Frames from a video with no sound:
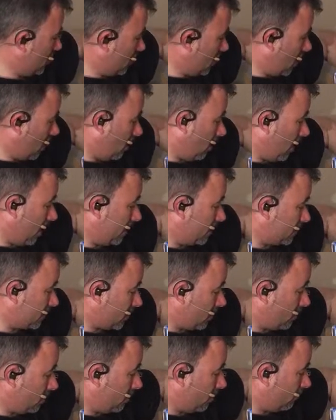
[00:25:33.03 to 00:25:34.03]
All right,
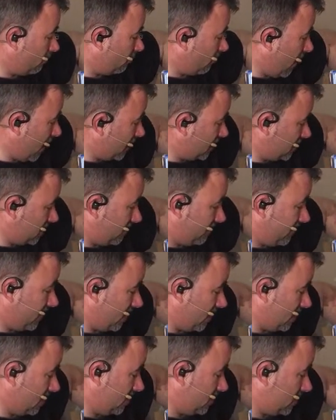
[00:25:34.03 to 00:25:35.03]
so the rest of
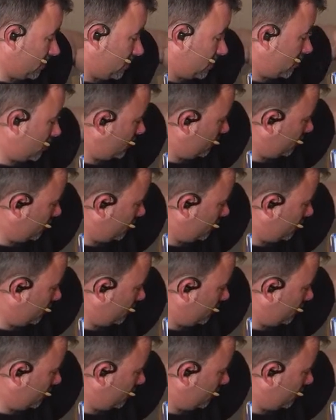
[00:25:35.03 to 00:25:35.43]
these